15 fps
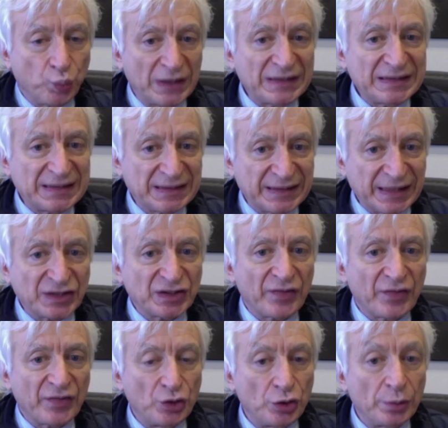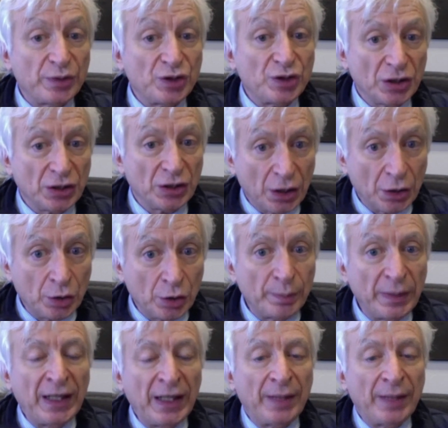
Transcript: one-sixth of the human genome,